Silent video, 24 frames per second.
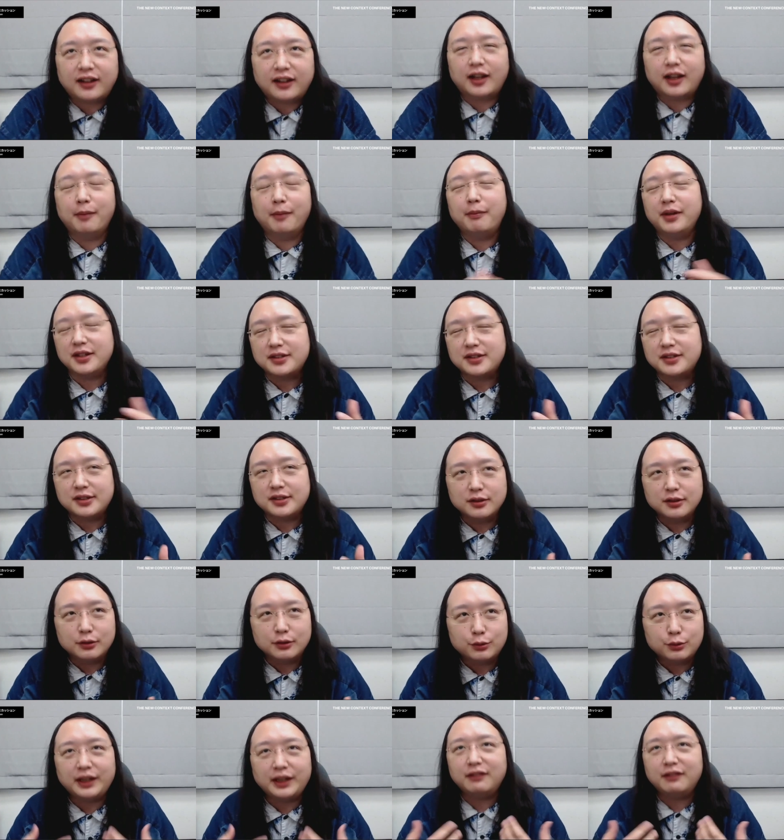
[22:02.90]
commit to
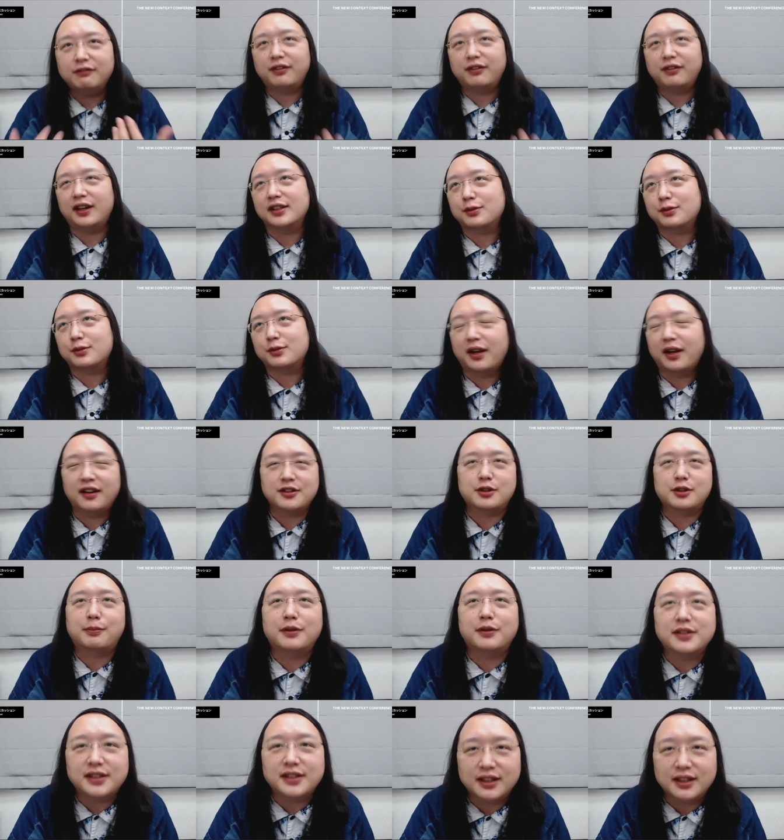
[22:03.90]
reinvest
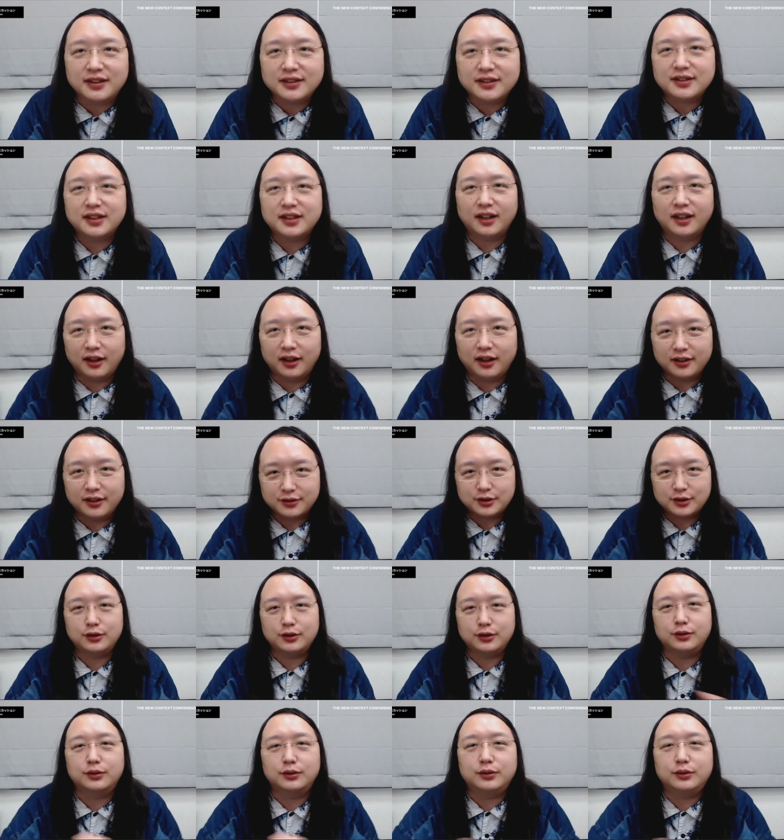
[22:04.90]
100%
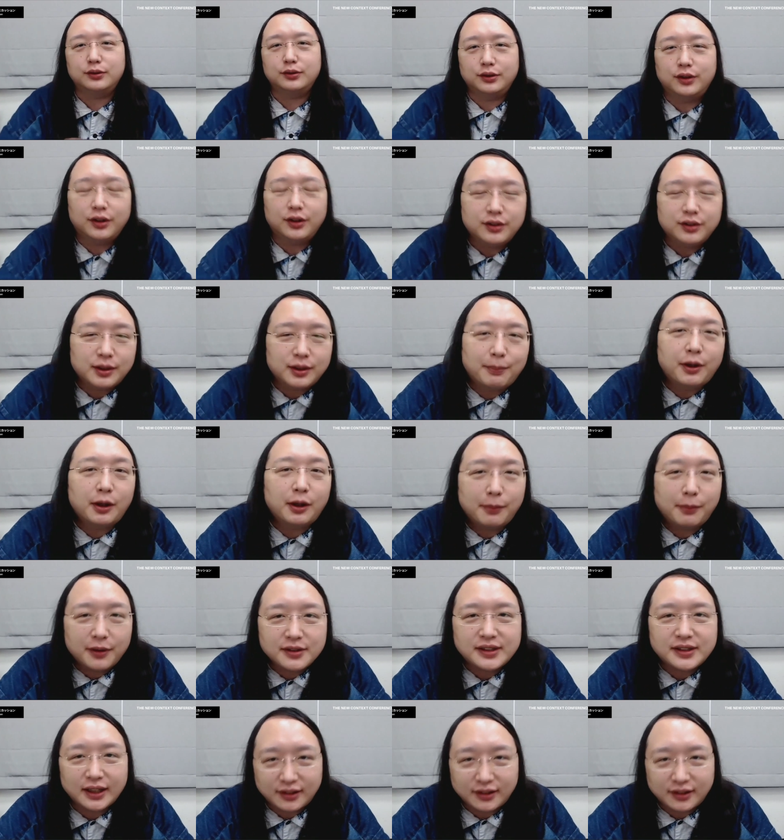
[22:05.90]
to, you know, the
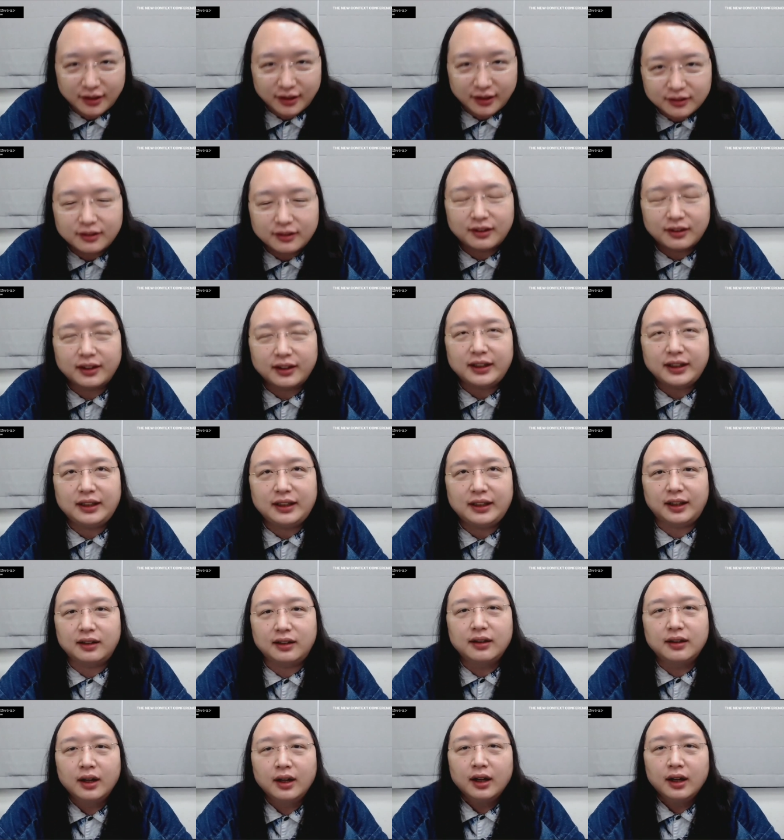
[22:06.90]
purpose that they're
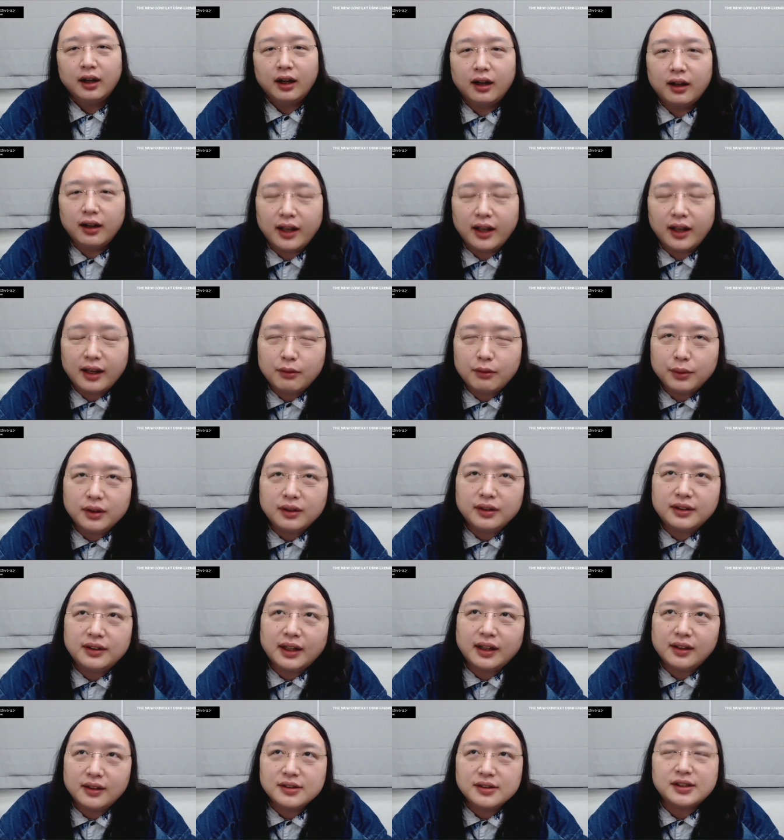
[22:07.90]
leading. And really,
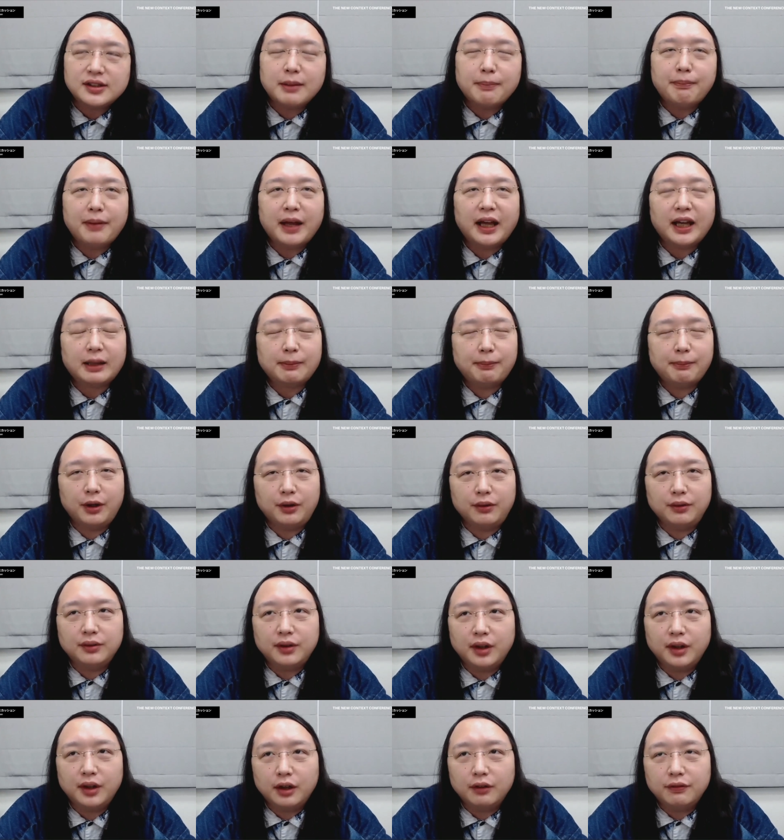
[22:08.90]
that is the
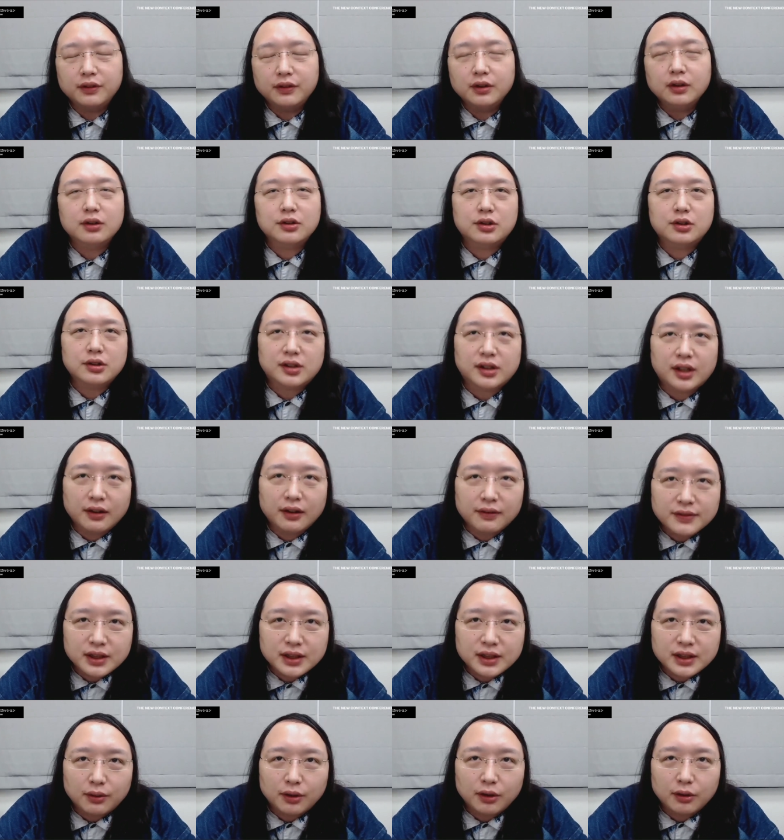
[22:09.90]
backbone of not just
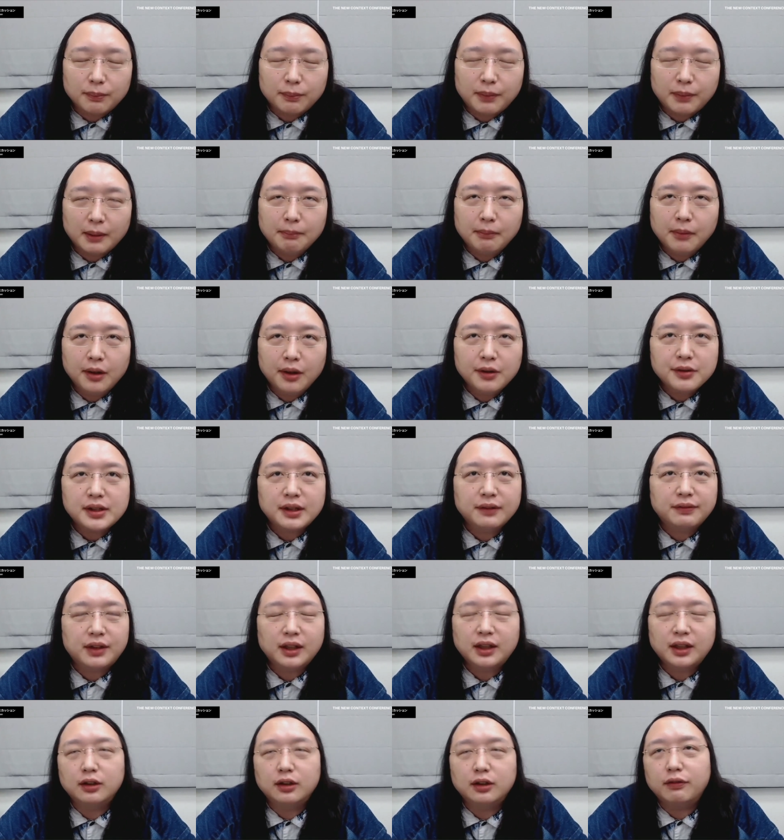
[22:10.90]
GovZero, but most of
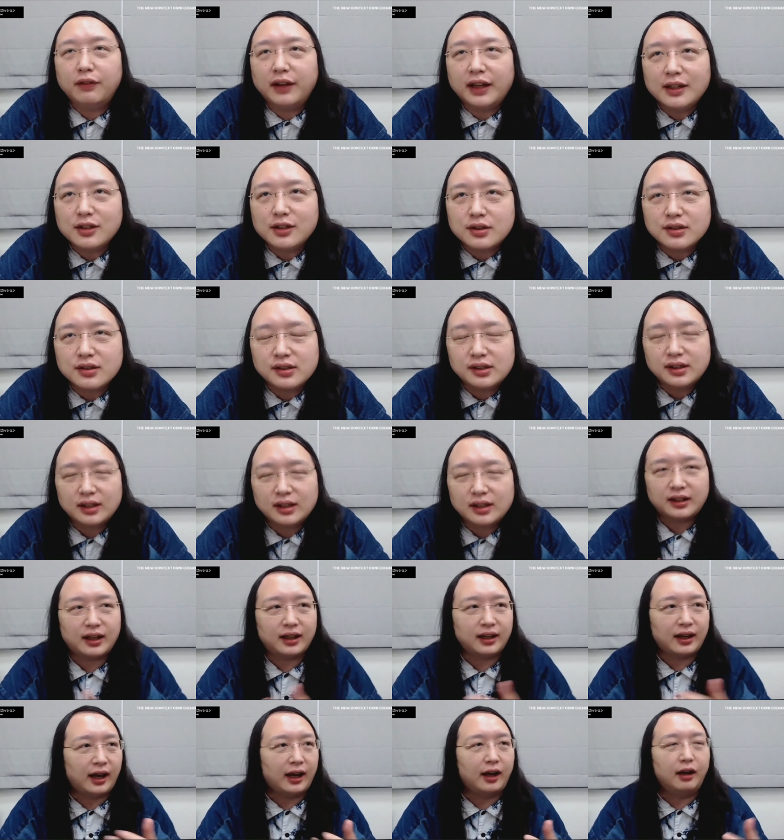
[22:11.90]
the innovations that
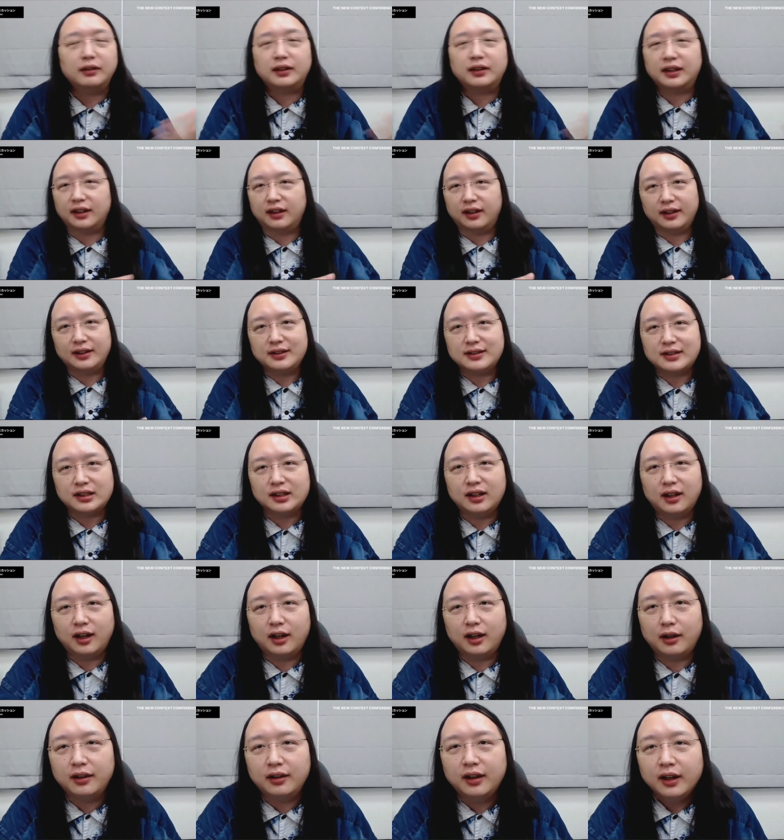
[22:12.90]
I outlined.
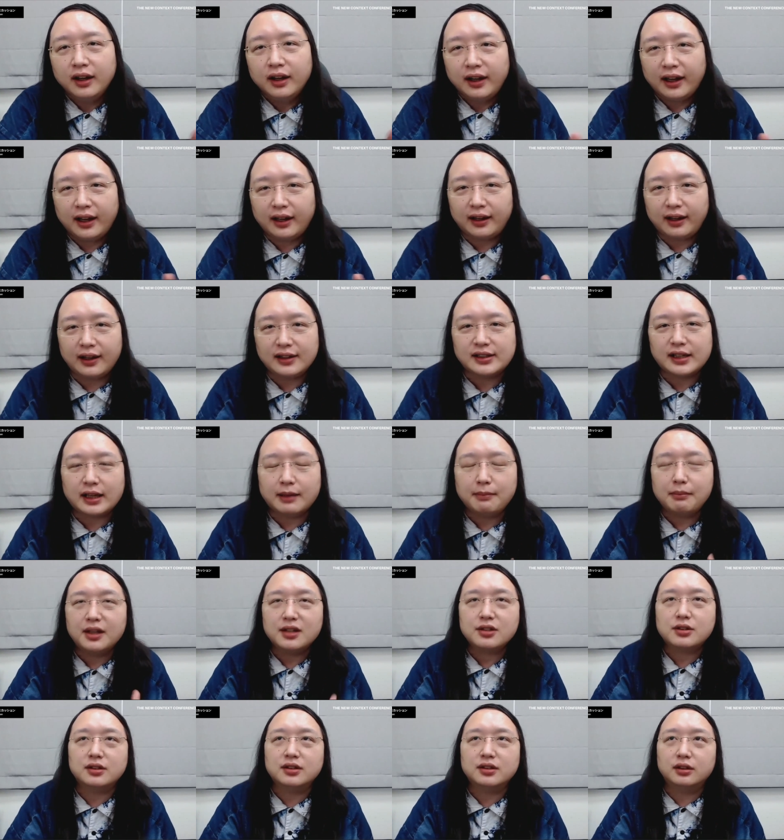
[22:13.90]
As I
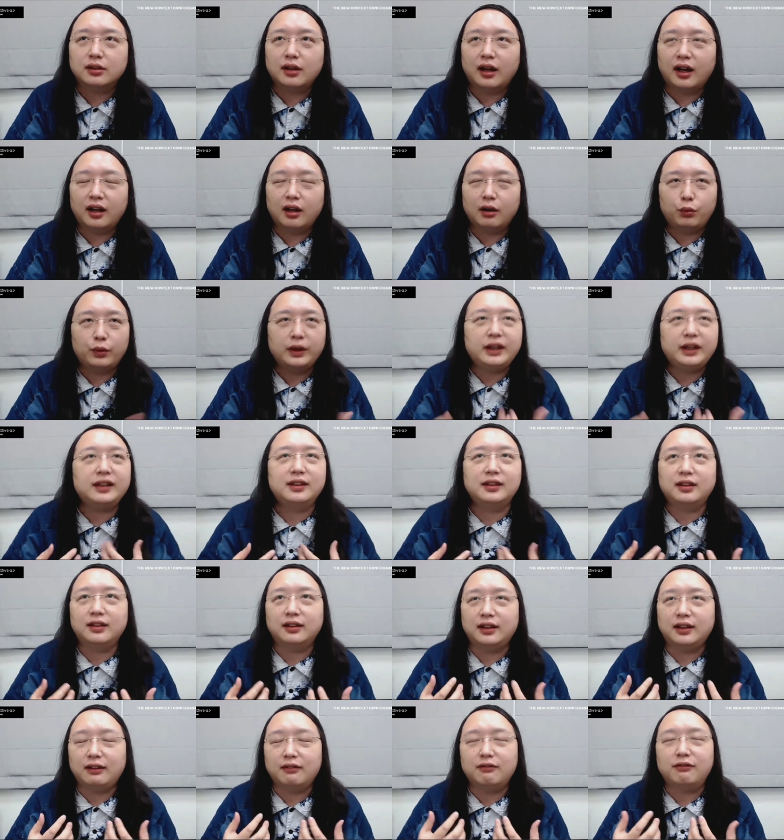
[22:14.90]
mentioned, we
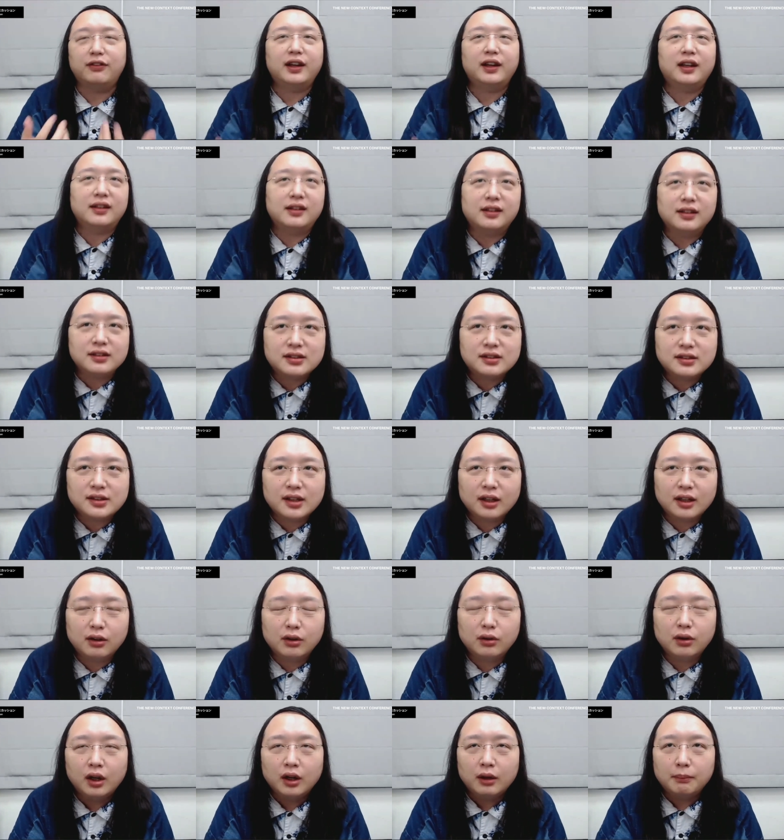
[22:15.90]
didn't invent this.
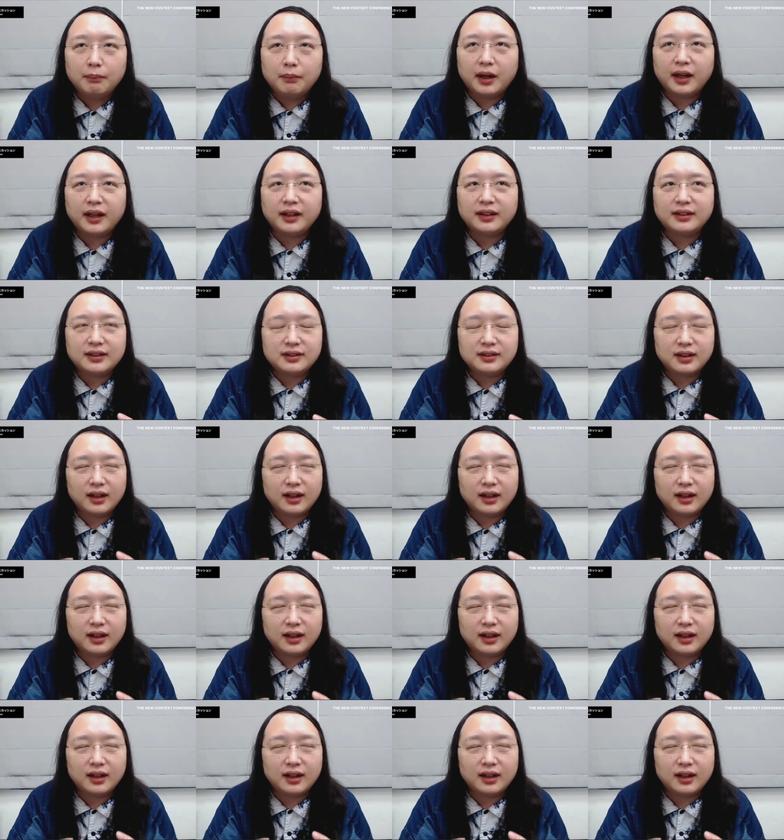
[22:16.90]
So my